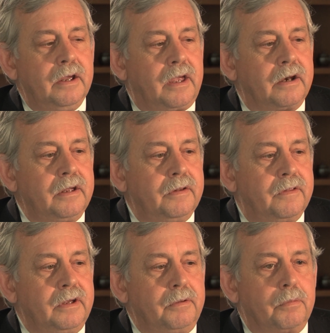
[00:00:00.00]
getting
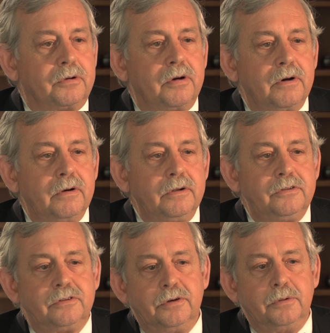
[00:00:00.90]
the
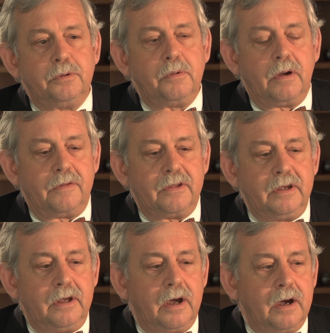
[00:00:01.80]
returns to
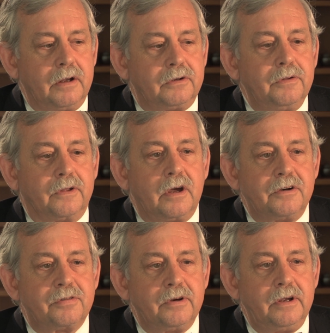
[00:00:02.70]
the
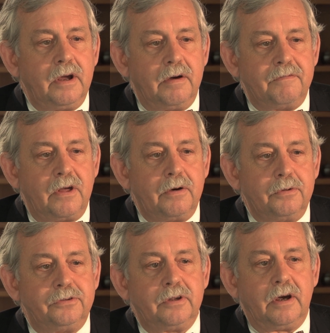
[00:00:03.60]
country of
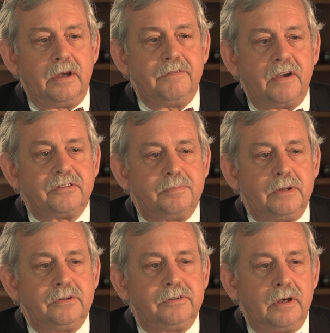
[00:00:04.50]
those
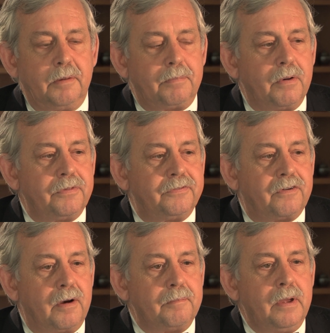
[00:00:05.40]
investments, both
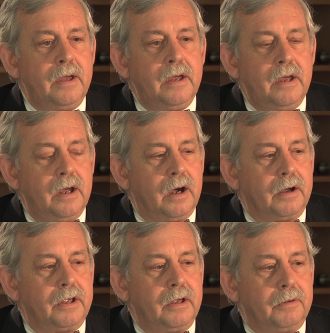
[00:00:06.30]
from
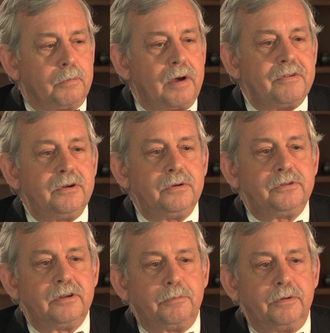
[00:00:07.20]

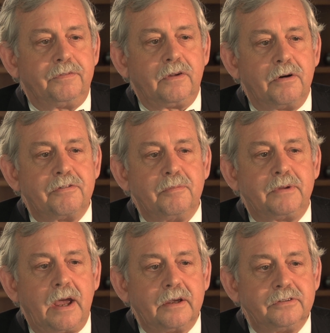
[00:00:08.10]
revenues that would flow from
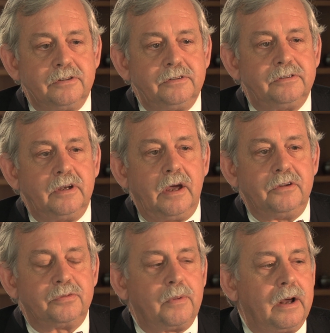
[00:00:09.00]
taxes,
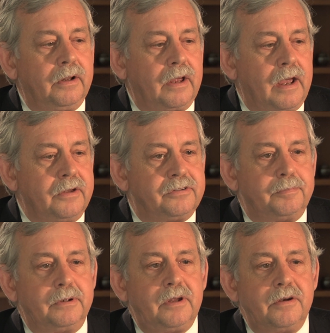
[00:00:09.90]
as well as the
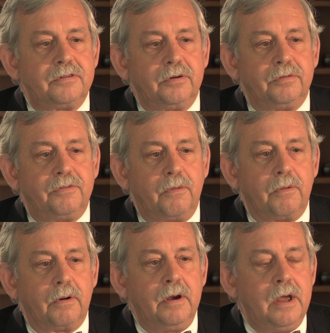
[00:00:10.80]
potential
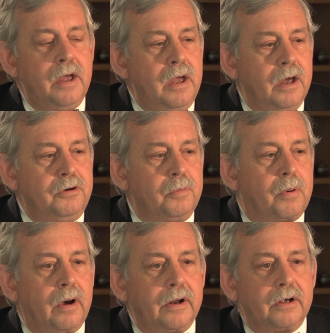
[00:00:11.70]
for new
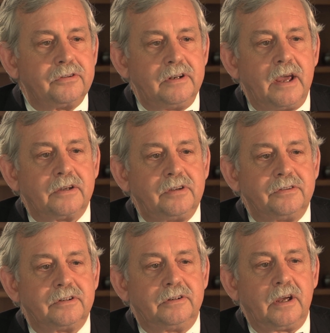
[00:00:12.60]
products and
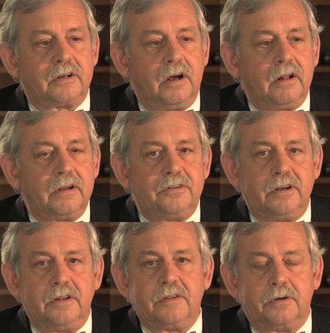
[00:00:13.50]
access to
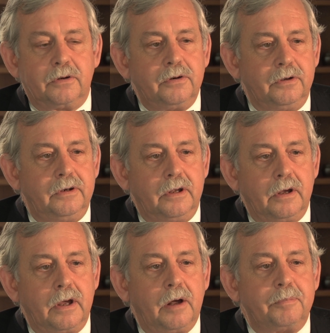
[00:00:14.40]
technology that could
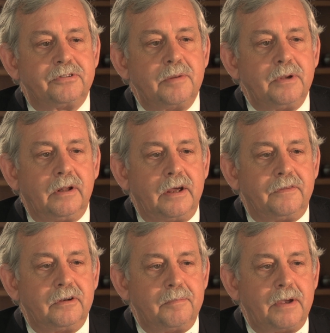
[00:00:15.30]
help stimulate
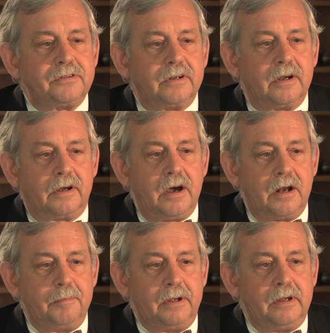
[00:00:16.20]
the domestic
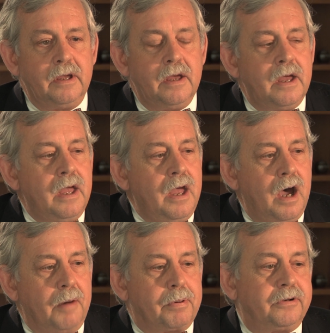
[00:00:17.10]
economy,
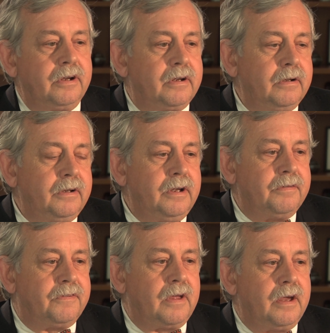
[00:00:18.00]
particularly
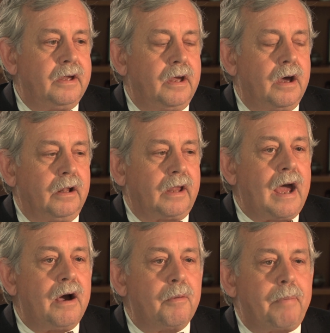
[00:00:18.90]
if they
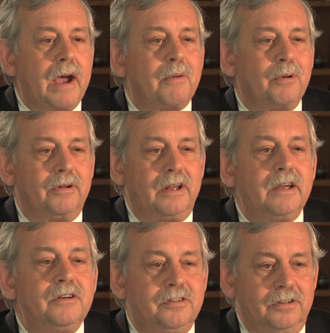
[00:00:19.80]
allow backward
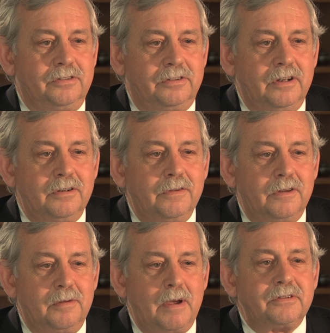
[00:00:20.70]
linkages into
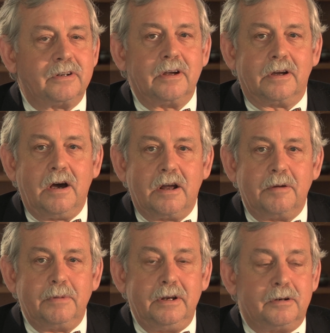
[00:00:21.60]
the domestic
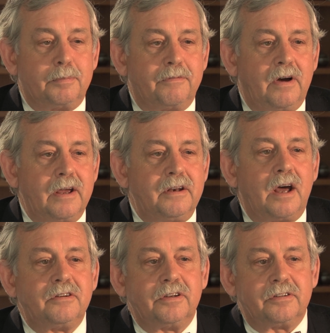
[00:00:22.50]
economy to provide
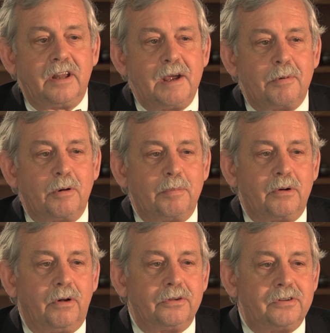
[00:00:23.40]
not just labor but
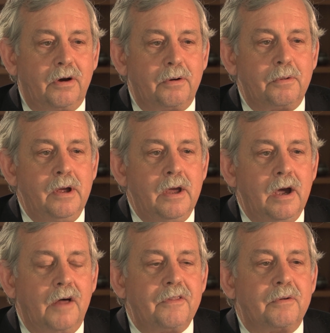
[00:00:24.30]
also
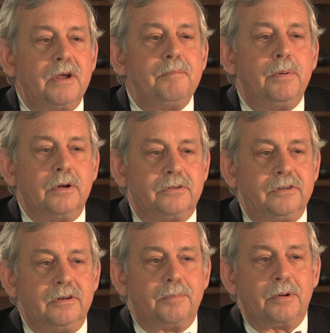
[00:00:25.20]
other inputs
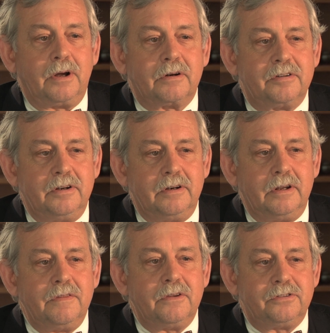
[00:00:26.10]
into production
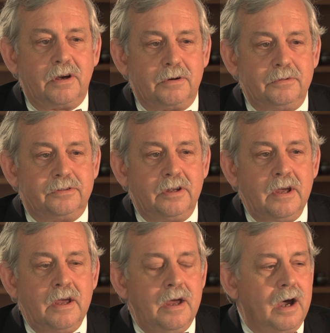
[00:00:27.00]
in the zones.
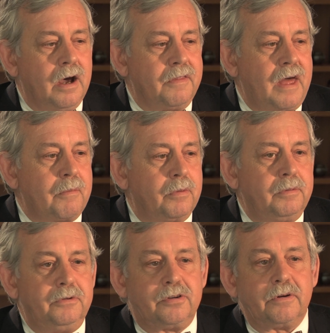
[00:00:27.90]
That
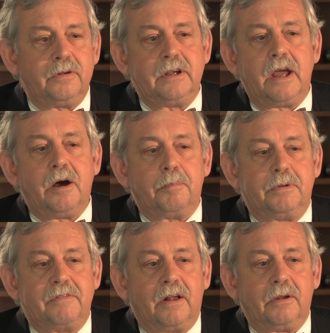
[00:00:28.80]
would certainly help
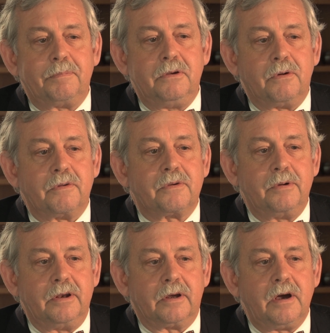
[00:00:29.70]
develop the North
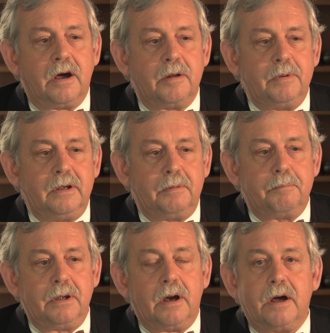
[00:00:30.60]
Korean economy
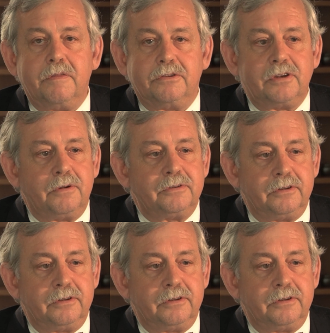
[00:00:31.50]
beyond the zones